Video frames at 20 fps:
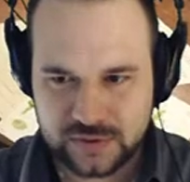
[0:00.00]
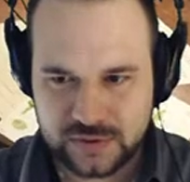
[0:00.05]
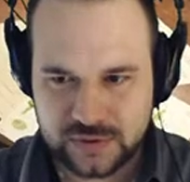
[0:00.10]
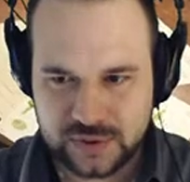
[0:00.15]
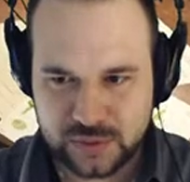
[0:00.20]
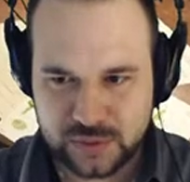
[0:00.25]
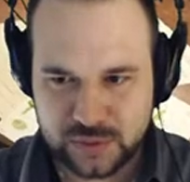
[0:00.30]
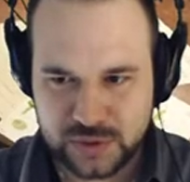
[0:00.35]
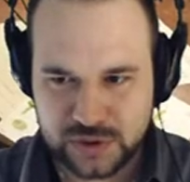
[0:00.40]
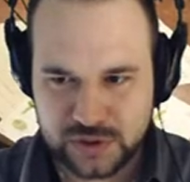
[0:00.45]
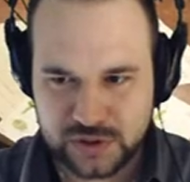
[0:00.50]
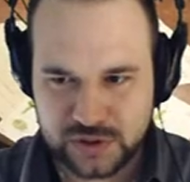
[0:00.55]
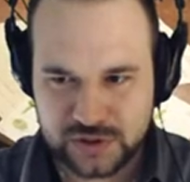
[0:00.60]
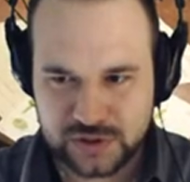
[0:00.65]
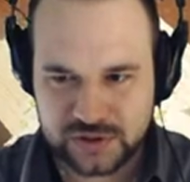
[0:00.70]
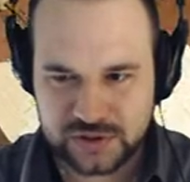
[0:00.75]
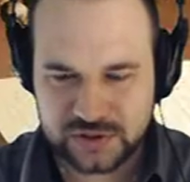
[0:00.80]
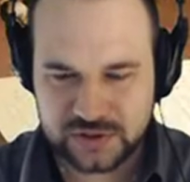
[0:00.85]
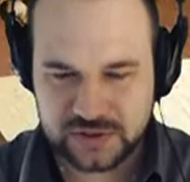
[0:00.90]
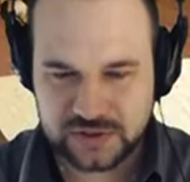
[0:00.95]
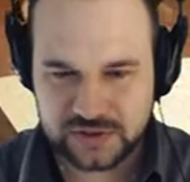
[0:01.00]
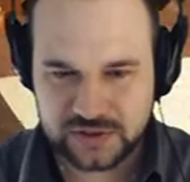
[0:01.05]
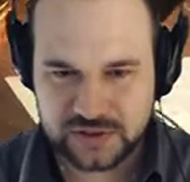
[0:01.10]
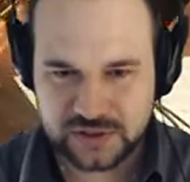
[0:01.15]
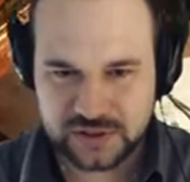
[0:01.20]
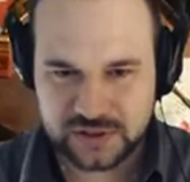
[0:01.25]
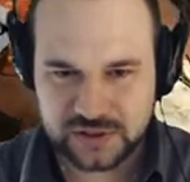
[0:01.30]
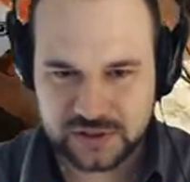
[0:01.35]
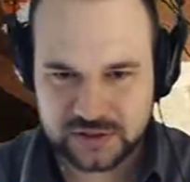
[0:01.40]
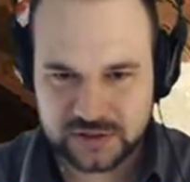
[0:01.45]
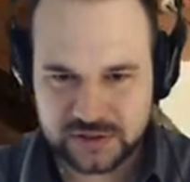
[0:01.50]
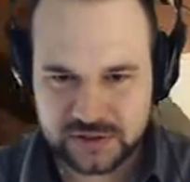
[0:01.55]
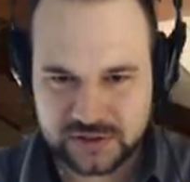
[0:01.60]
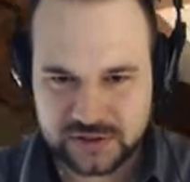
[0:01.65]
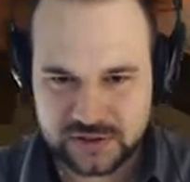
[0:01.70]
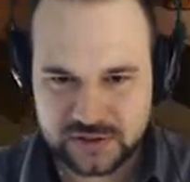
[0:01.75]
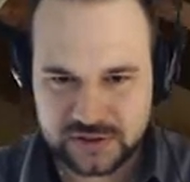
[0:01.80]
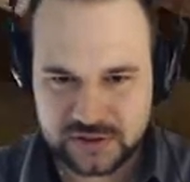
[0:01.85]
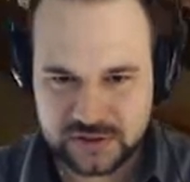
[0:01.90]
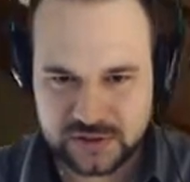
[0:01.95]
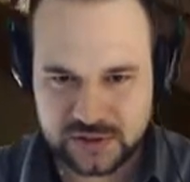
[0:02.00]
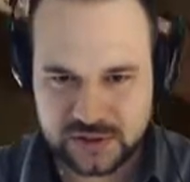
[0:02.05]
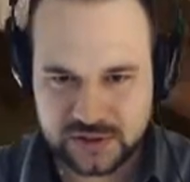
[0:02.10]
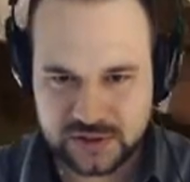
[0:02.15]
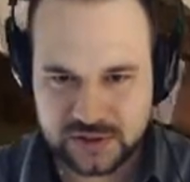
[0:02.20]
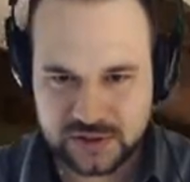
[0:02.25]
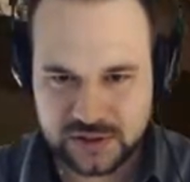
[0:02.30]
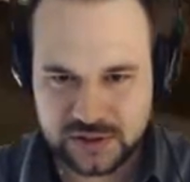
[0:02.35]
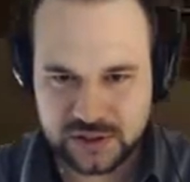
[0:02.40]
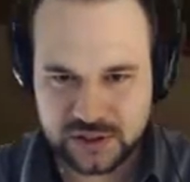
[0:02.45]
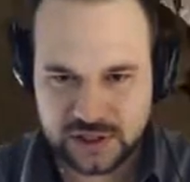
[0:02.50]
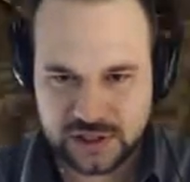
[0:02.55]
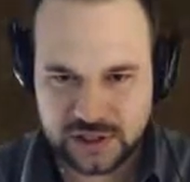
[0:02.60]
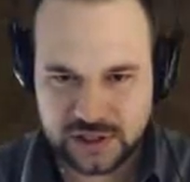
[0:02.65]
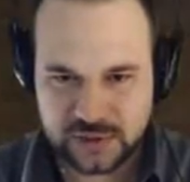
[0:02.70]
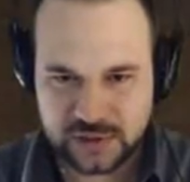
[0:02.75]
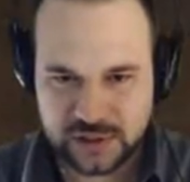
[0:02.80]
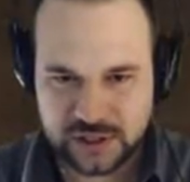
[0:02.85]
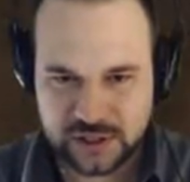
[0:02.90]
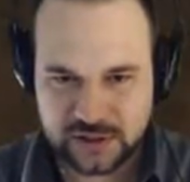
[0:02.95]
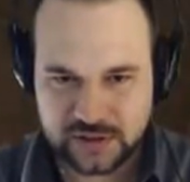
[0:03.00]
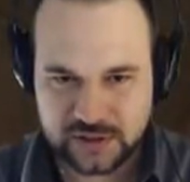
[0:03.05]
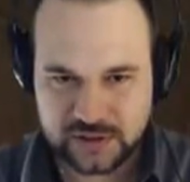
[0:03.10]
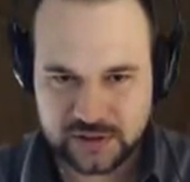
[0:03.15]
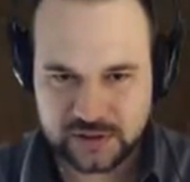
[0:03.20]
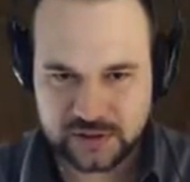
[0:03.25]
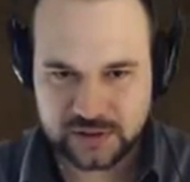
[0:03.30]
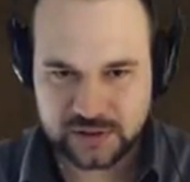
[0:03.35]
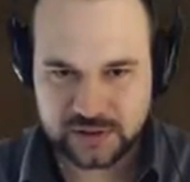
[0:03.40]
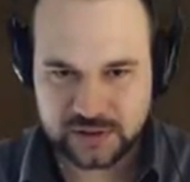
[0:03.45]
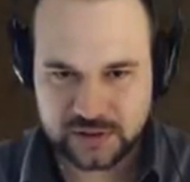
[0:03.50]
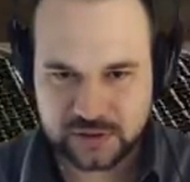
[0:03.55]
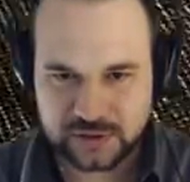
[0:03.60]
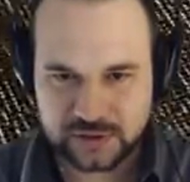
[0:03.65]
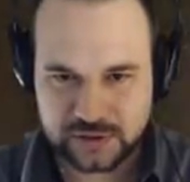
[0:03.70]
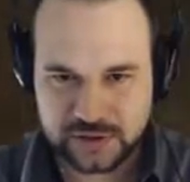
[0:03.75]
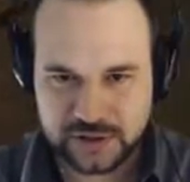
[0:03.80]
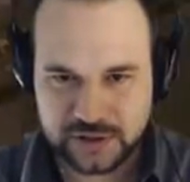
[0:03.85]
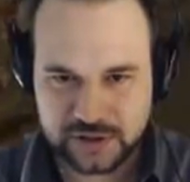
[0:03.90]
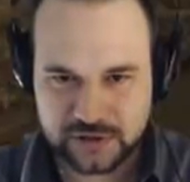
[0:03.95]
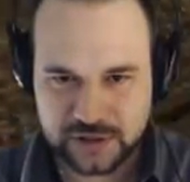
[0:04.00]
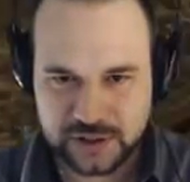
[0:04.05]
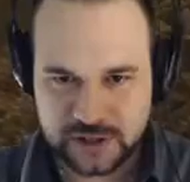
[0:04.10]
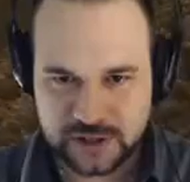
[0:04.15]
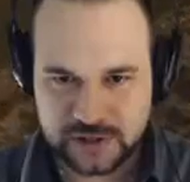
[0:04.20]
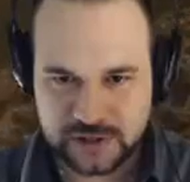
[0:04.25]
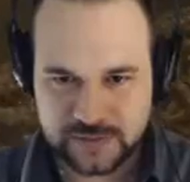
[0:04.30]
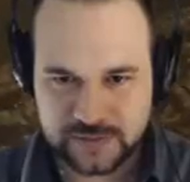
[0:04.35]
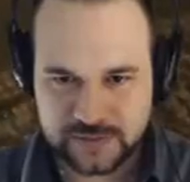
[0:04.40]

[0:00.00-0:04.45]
Immunity, science. Yeah, we had that though already, right?